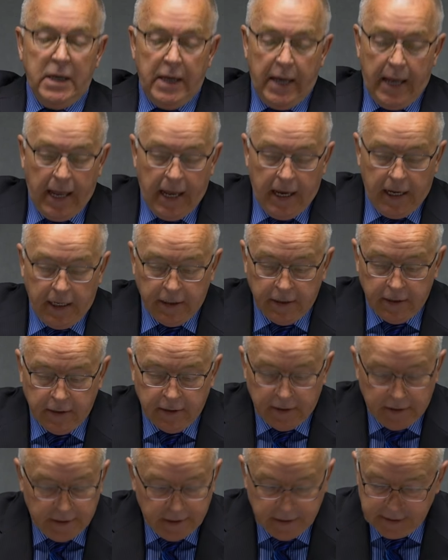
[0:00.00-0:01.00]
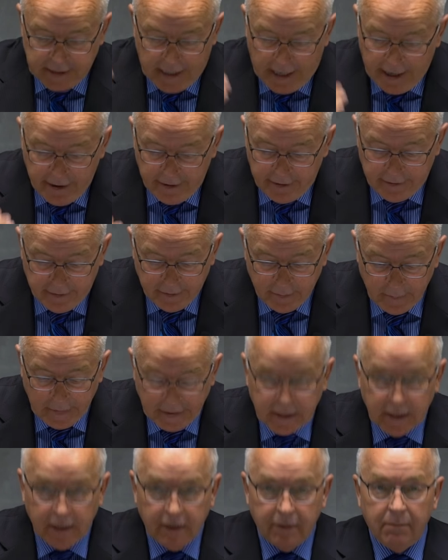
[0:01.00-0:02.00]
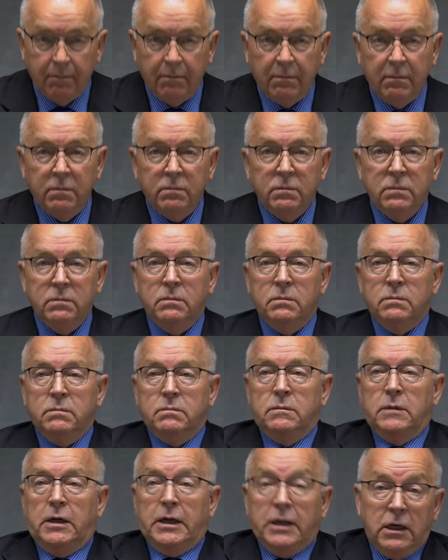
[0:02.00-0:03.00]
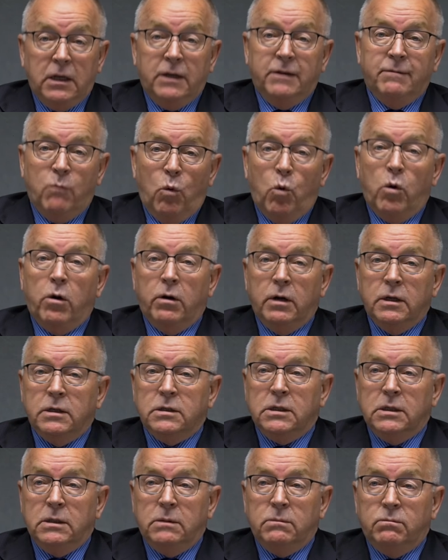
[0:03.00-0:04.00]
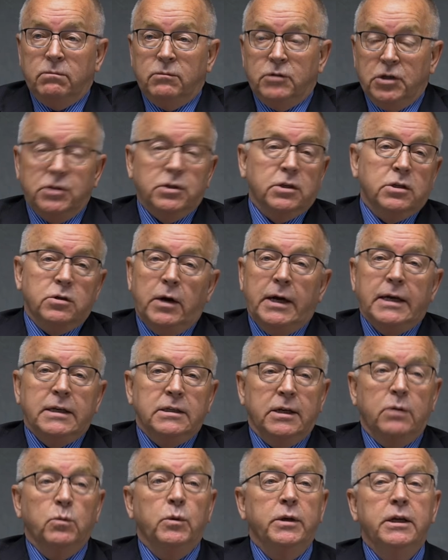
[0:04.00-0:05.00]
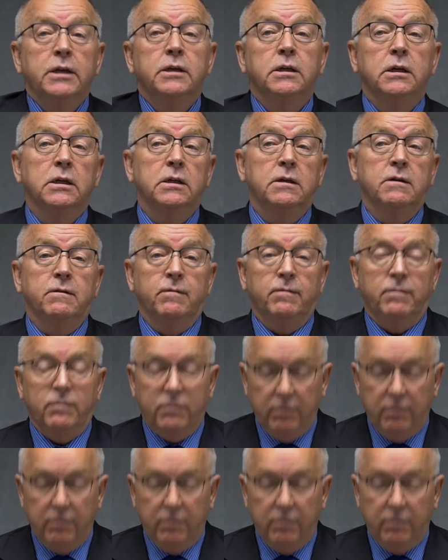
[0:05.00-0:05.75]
and desire to become and live more as Jesus Christ said we need to live.